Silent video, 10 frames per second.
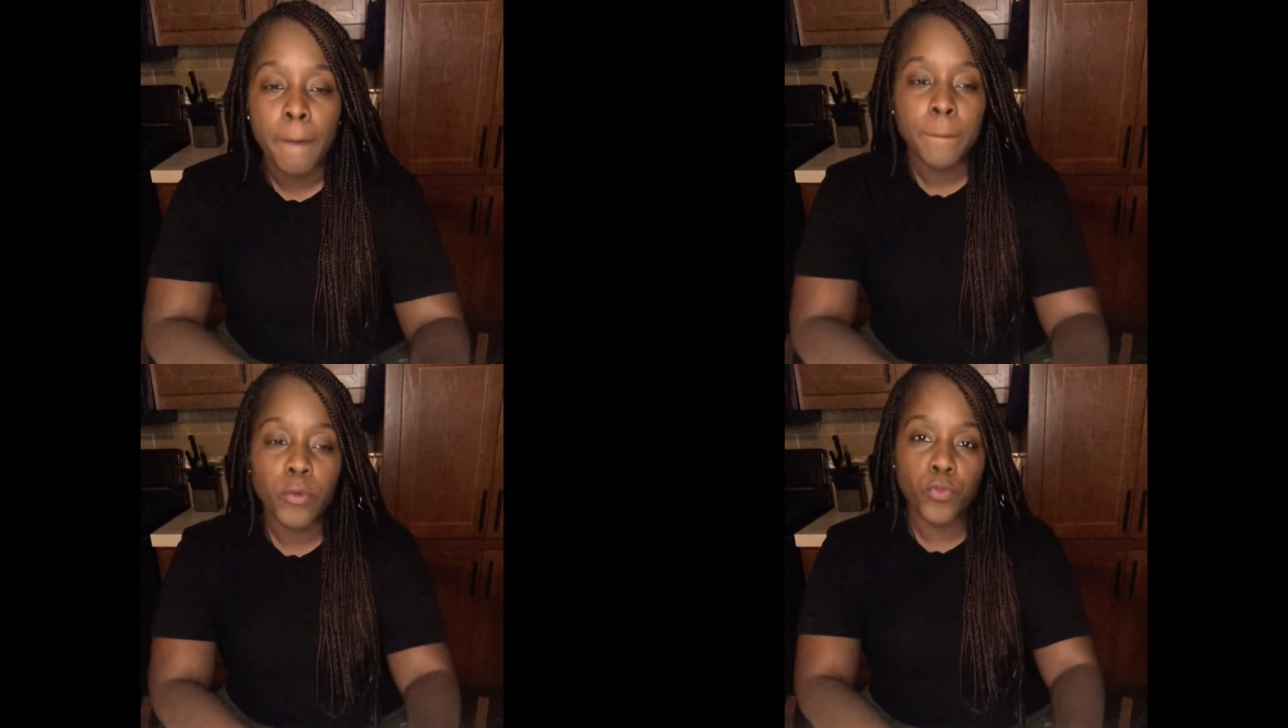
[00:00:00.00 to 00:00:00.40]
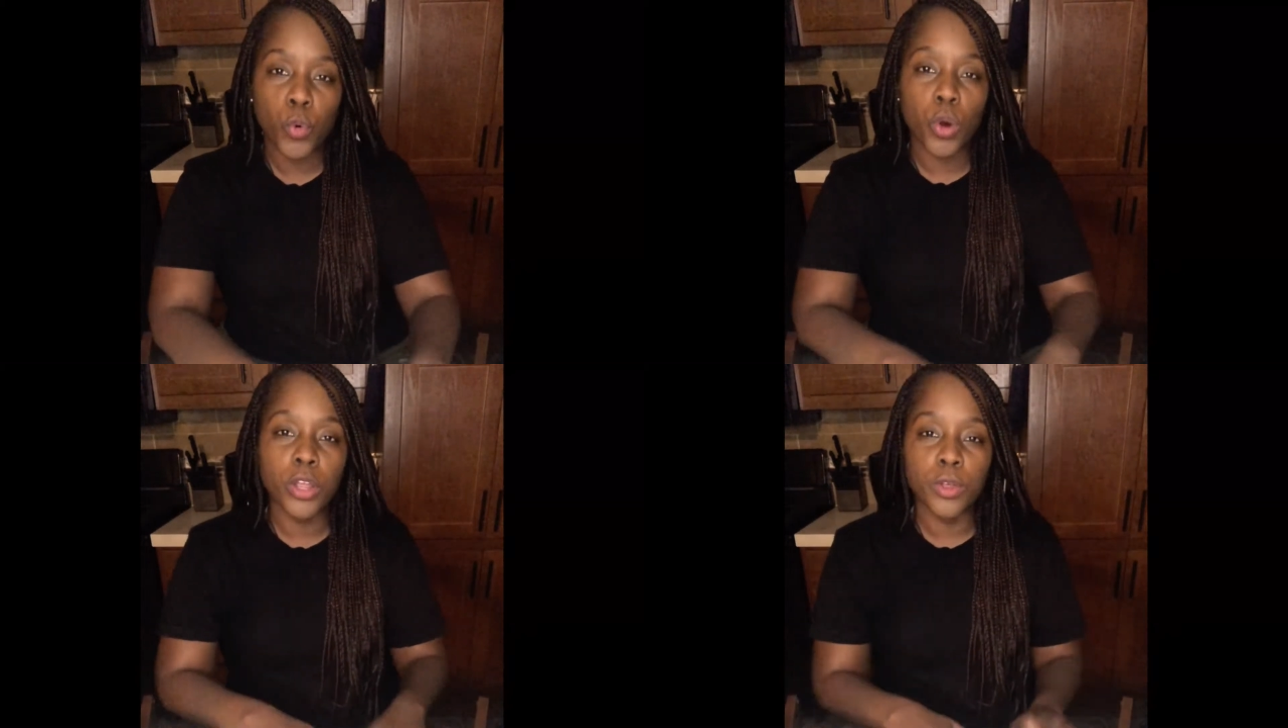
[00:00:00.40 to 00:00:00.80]

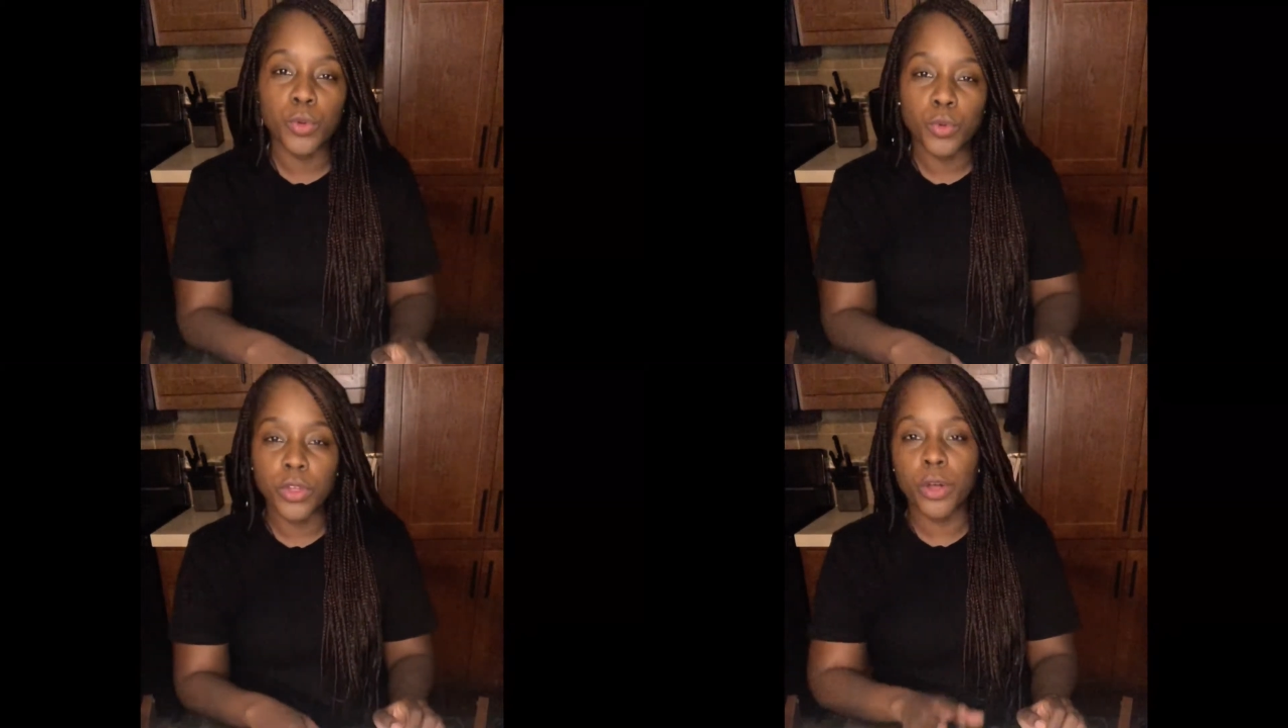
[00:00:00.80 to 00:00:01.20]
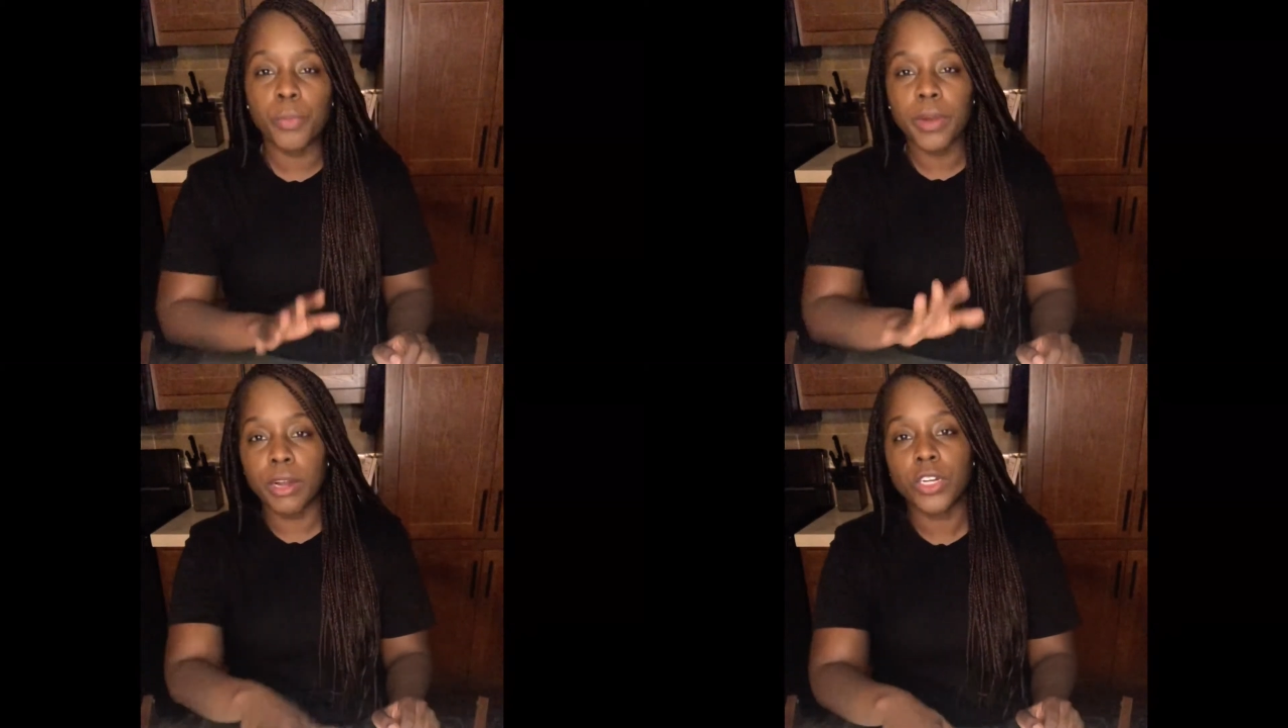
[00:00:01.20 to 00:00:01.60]
before you
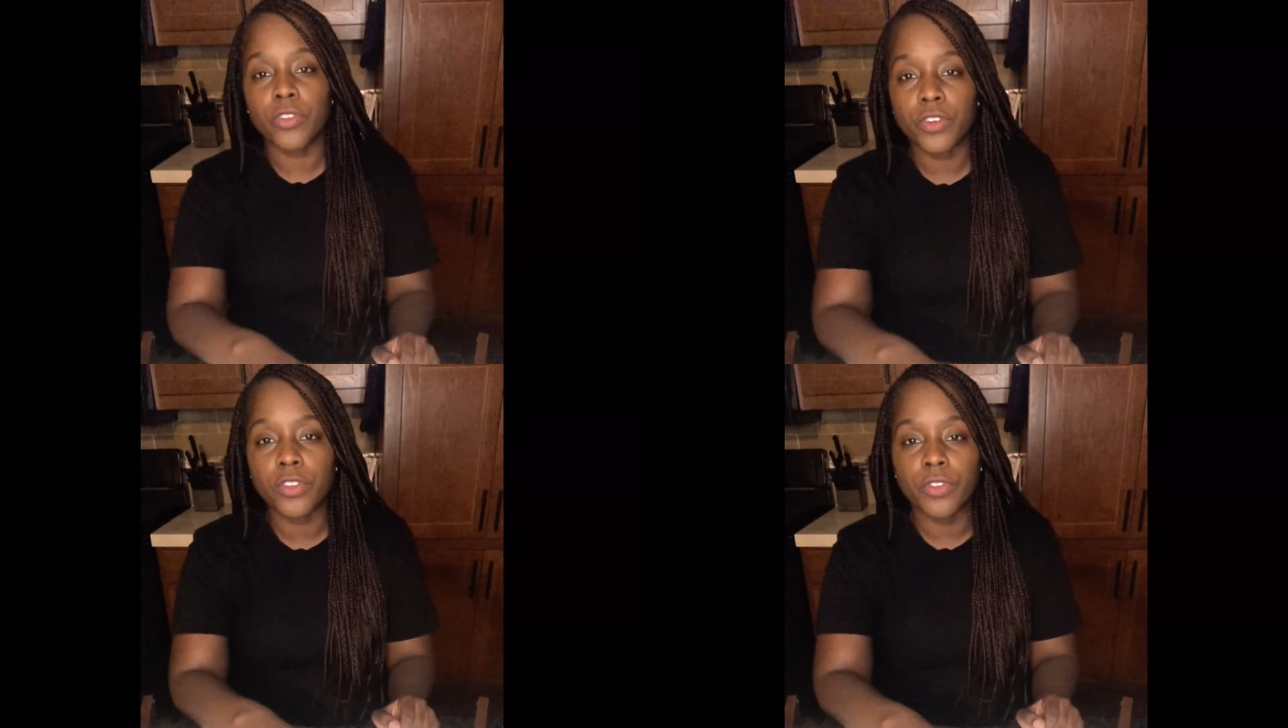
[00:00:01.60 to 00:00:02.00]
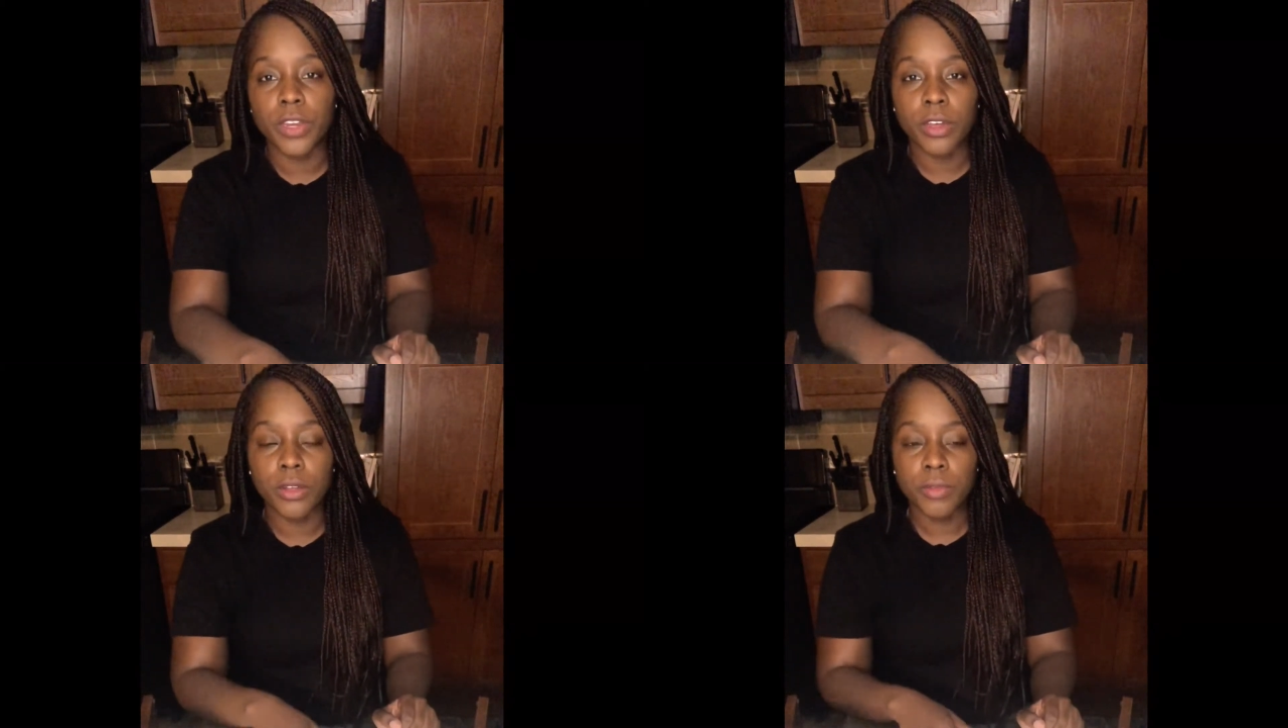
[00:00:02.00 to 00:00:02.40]
put out your first
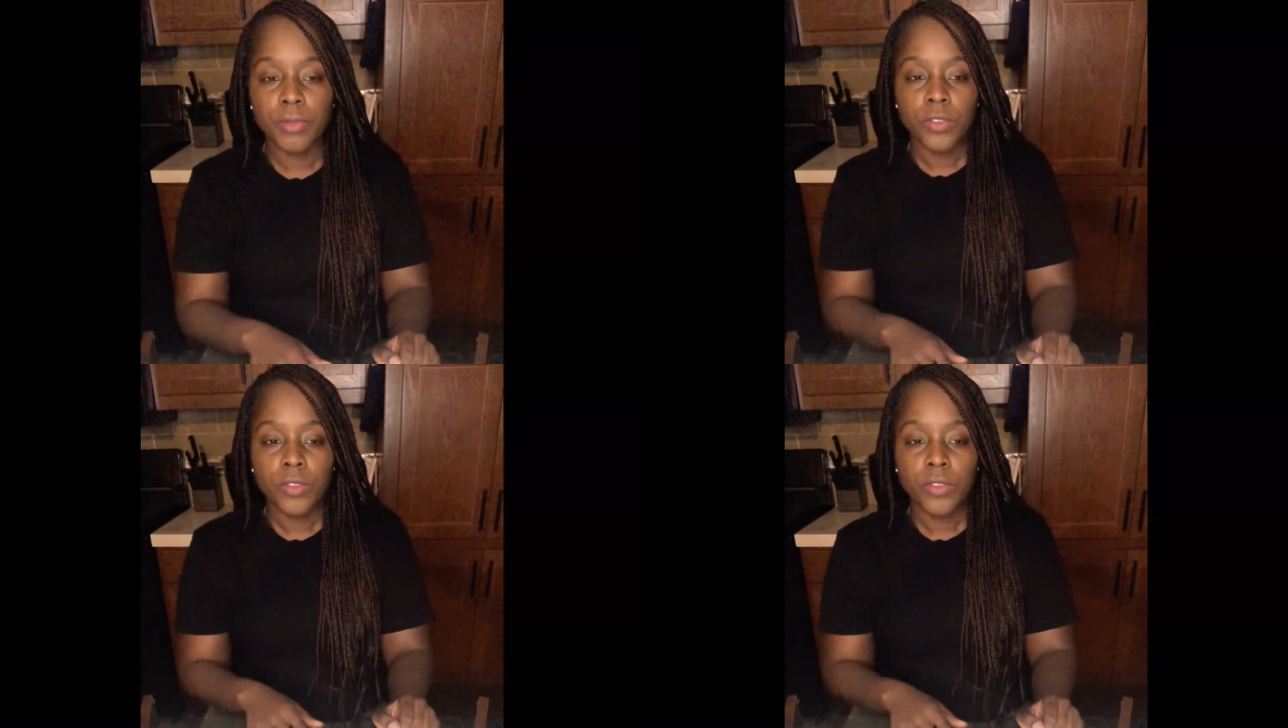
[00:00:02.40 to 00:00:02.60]
video.